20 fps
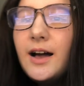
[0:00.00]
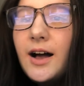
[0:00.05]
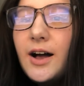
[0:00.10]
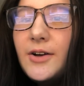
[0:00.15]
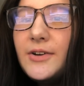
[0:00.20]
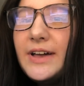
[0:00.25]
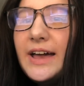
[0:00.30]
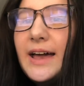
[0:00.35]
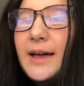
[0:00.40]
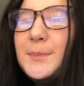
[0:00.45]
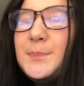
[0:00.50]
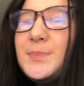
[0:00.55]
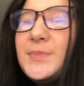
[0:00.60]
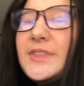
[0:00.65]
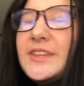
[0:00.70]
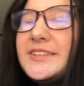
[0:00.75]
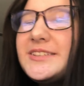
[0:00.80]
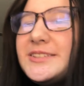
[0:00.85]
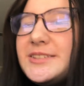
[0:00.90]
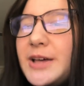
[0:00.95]
Okay,
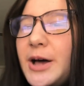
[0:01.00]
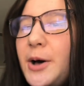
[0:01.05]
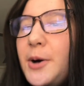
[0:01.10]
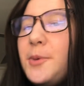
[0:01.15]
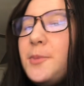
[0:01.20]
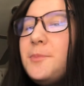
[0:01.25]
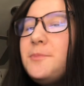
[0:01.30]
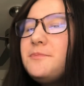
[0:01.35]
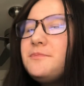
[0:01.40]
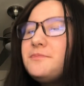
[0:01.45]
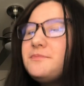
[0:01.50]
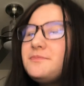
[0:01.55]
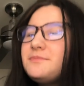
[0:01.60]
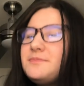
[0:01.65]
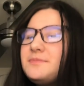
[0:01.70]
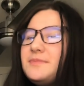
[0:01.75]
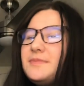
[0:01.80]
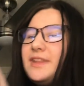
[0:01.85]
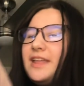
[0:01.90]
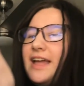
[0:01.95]
so
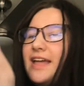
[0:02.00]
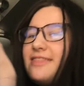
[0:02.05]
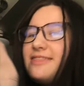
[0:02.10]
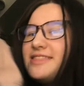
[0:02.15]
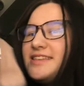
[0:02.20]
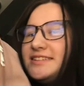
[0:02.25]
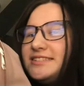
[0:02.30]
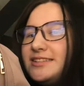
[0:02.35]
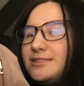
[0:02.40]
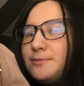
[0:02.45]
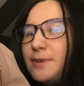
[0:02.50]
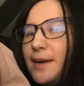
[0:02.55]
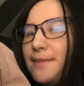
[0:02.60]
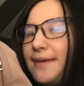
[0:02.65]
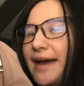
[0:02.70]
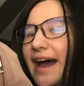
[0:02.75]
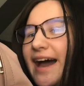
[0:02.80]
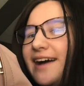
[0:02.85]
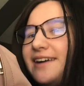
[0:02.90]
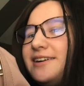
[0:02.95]
this is my
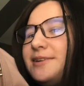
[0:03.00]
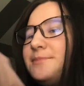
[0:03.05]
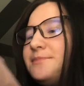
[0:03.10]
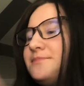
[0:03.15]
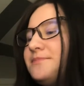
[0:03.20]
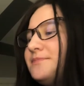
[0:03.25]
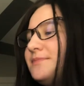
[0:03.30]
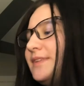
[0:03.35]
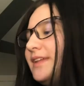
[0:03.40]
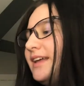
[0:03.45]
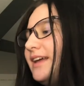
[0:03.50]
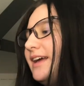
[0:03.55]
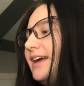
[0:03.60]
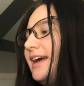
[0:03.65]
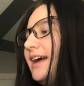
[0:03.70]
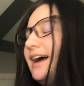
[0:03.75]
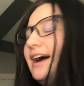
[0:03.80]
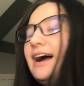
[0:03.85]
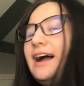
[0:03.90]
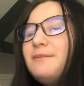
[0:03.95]
bag.
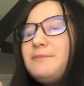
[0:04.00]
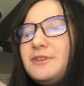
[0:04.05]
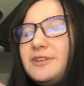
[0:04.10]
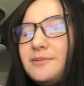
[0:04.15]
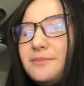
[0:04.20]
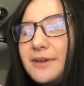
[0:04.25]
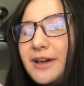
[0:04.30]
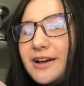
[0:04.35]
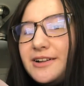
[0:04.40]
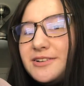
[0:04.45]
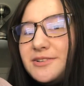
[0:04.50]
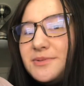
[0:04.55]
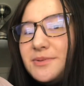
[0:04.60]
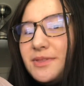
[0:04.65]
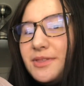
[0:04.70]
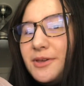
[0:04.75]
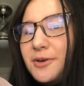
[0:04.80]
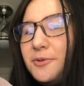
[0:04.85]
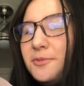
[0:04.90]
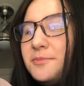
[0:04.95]
I'm gonna be honest
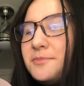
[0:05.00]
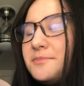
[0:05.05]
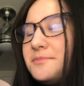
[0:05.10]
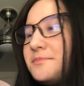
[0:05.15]
with you.